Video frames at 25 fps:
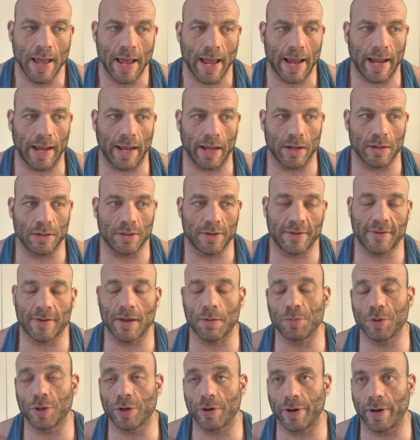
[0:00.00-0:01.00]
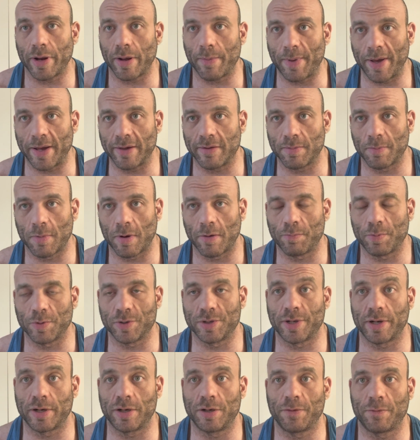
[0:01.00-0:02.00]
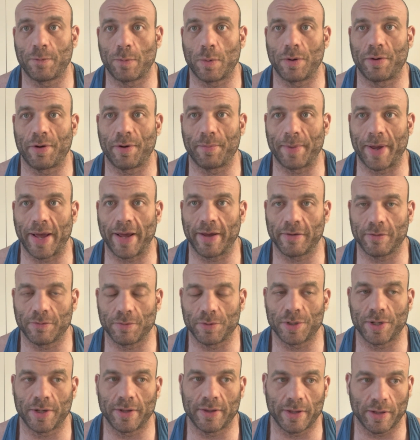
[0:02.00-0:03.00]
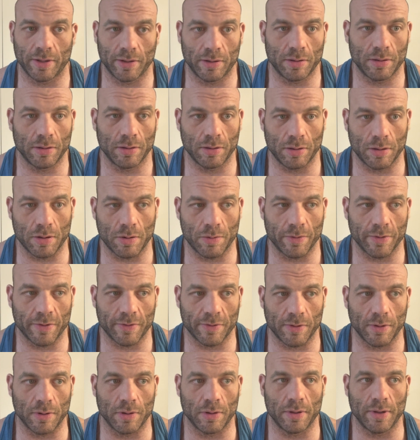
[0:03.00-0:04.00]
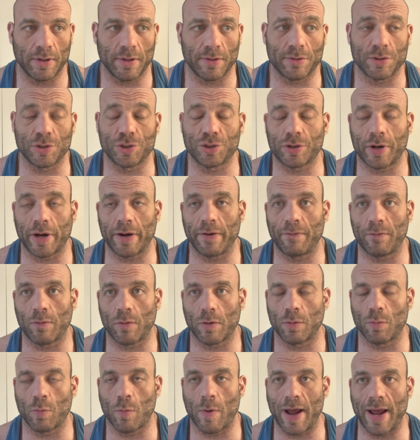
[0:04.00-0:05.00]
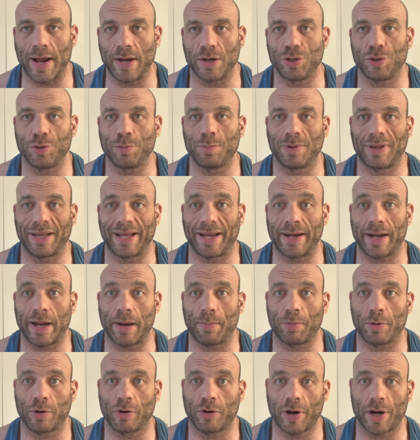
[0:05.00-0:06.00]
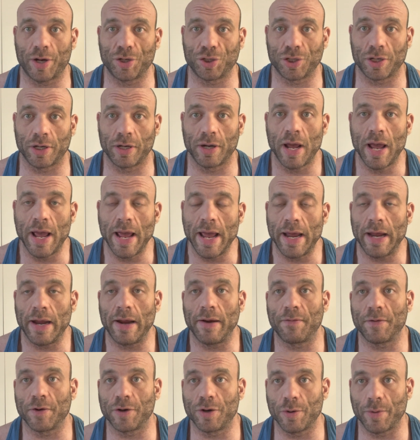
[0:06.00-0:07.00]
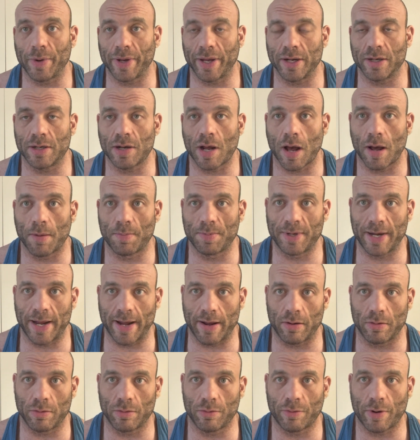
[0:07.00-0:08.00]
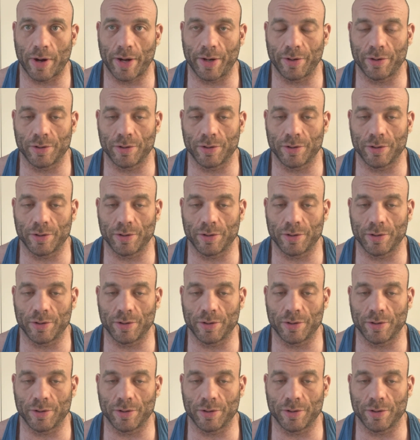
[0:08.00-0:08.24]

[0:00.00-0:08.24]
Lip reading: And to some degree, I base them off percentage of one rep max, which I think, you know, is the straightforward way to plan a progression if you're doing it top down, right?